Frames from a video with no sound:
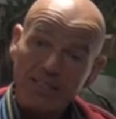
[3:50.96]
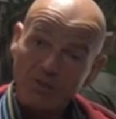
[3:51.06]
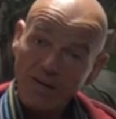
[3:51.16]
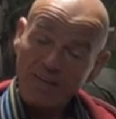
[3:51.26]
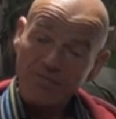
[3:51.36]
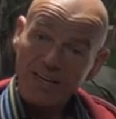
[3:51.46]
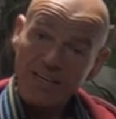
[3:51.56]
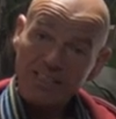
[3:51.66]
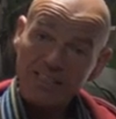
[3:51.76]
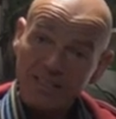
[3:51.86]
dry
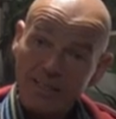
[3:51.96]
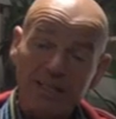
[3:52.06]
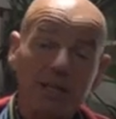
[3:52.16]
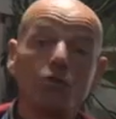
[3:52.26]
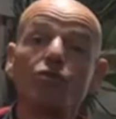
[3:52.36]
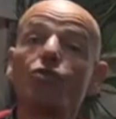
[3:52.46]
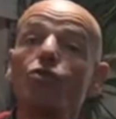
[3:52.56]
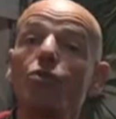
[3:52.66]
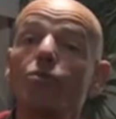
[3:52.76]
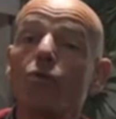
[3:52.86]
fast, and I
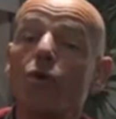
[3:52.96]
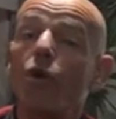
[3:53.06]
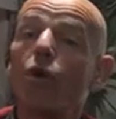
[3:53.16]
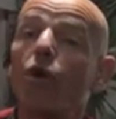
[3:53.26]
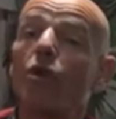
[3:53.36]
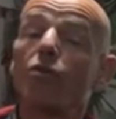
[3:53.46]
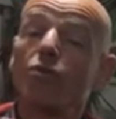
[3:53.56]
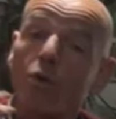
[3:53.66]
consumed all the